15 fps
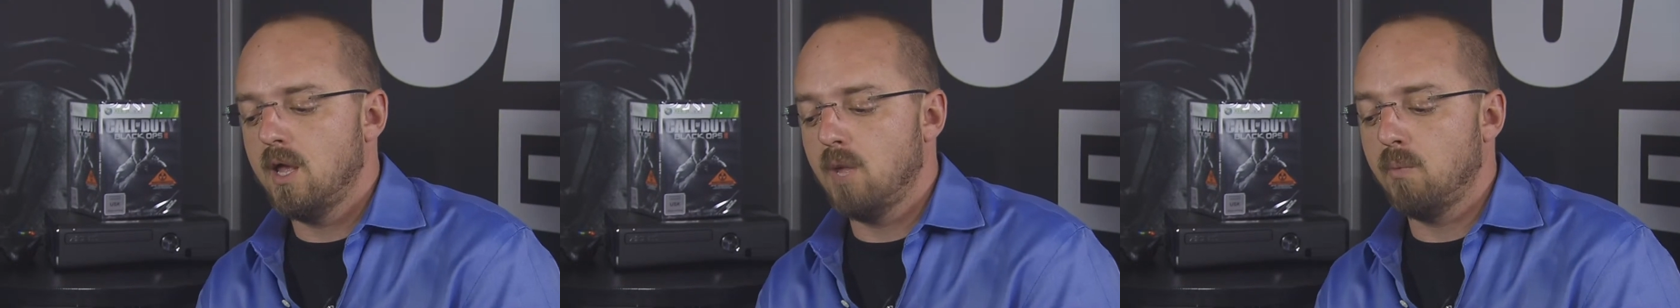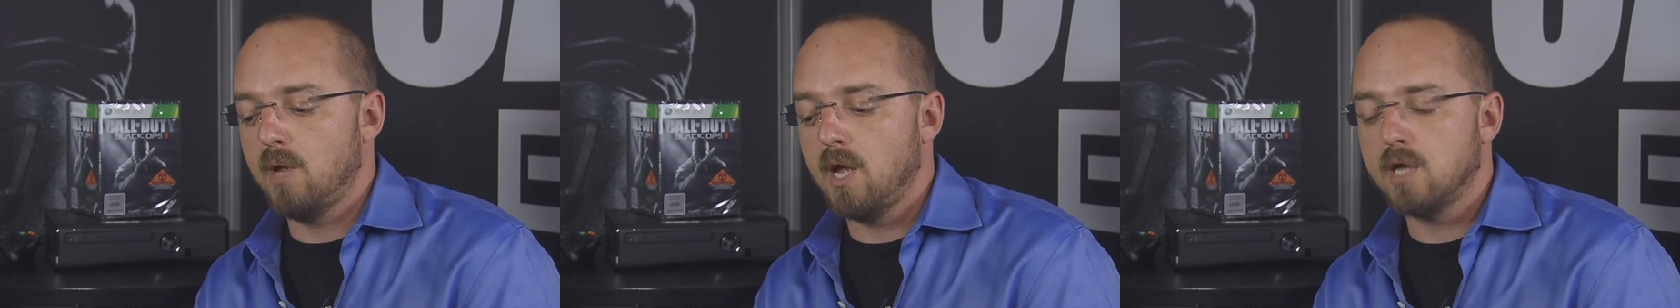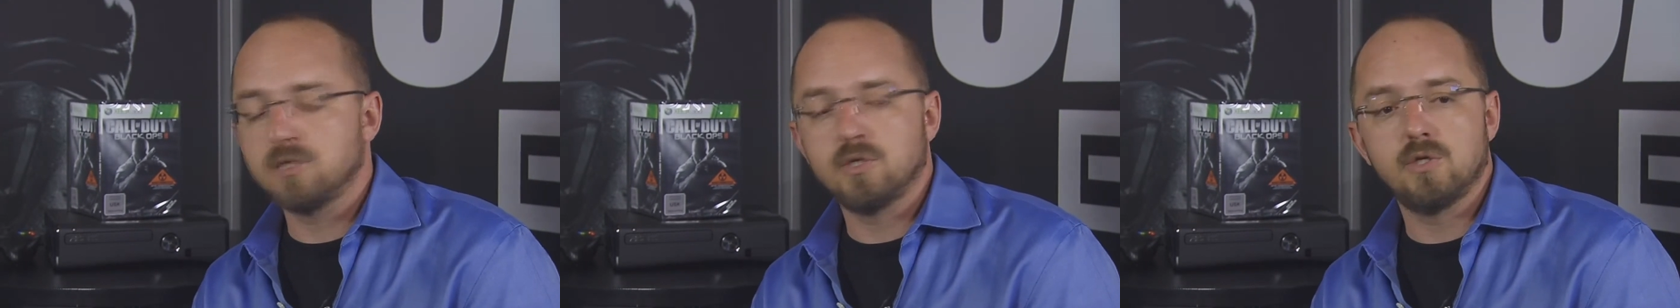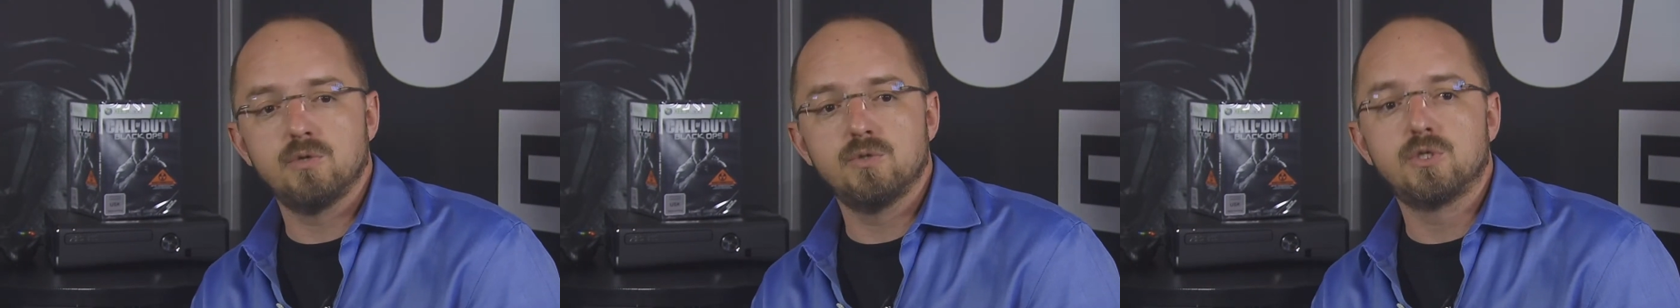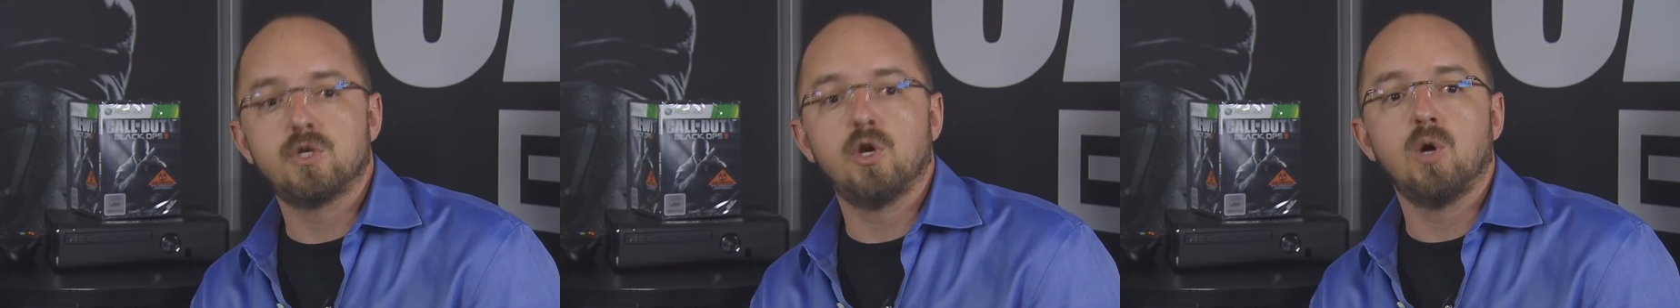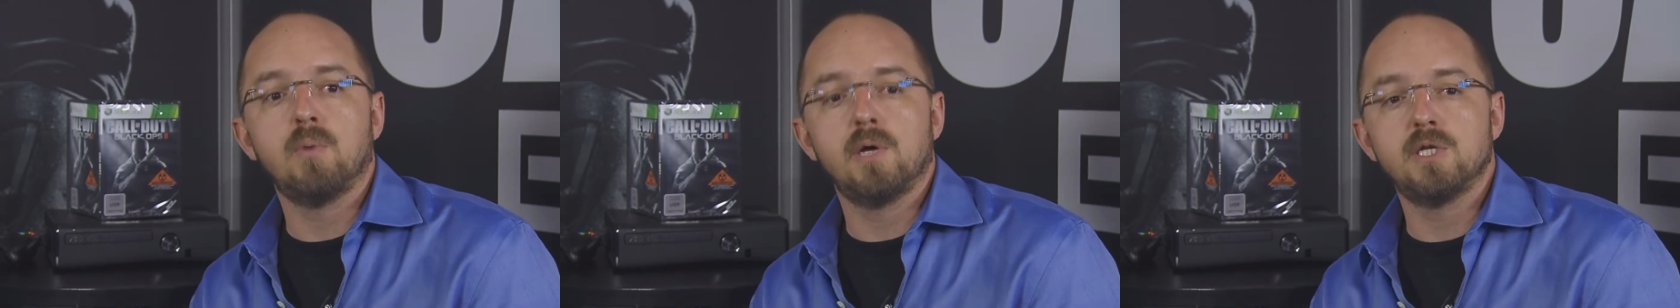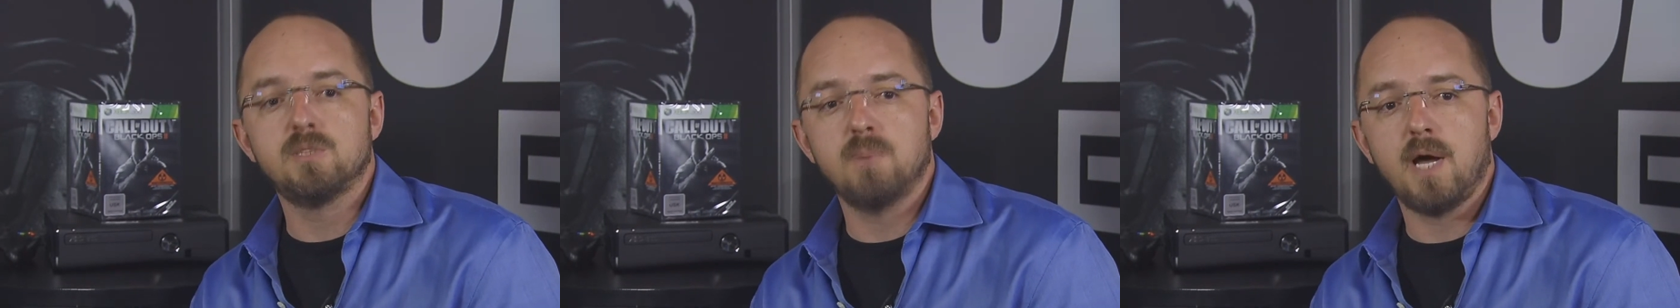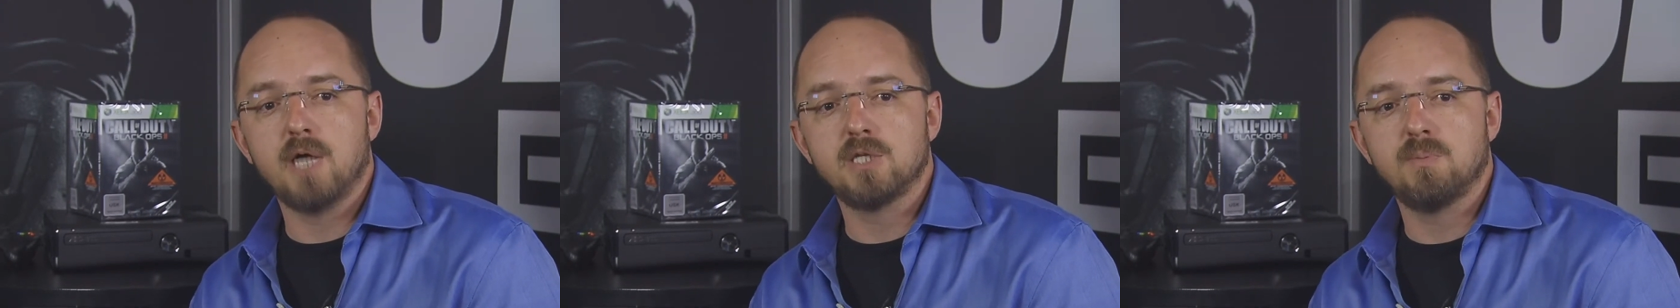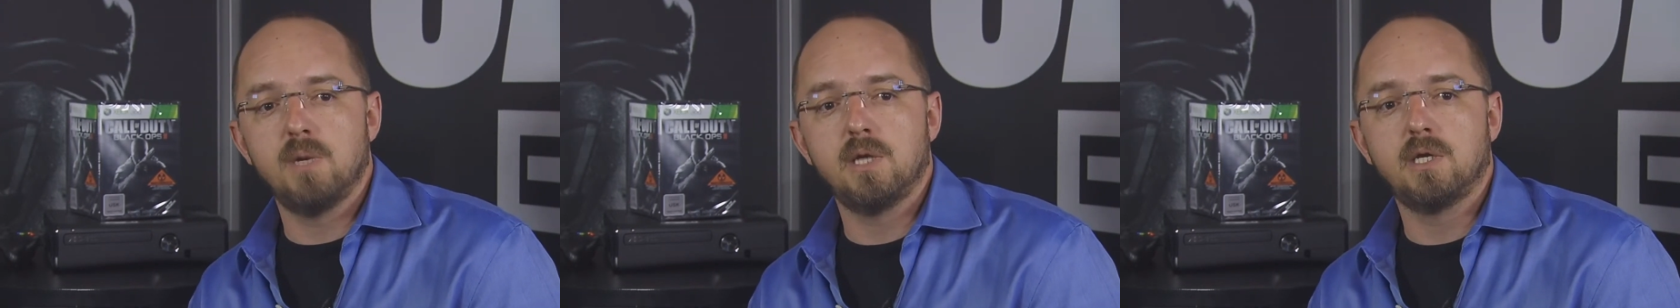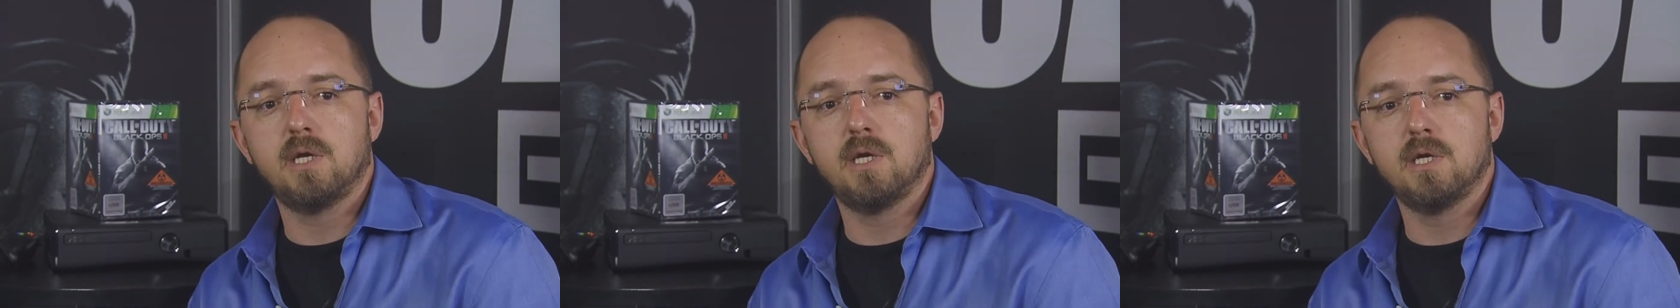and we actually use skill-based
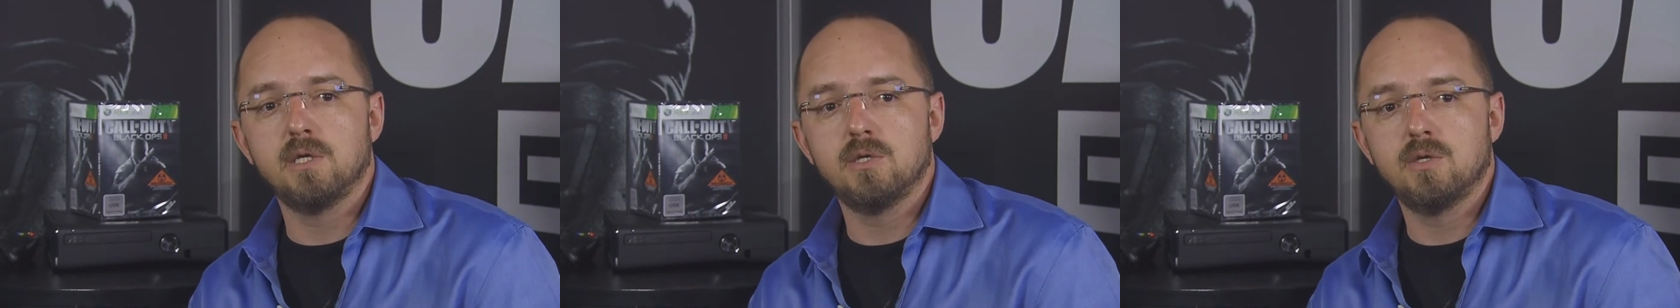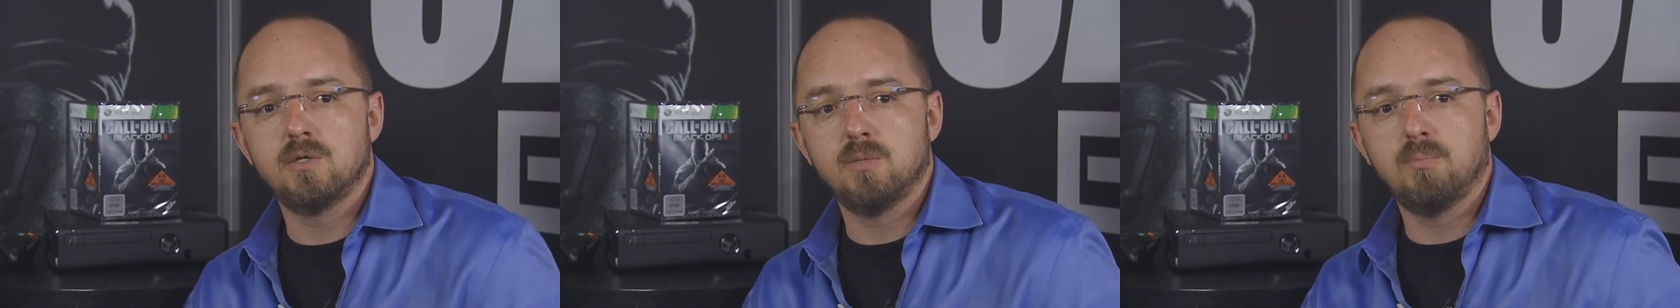matchmaking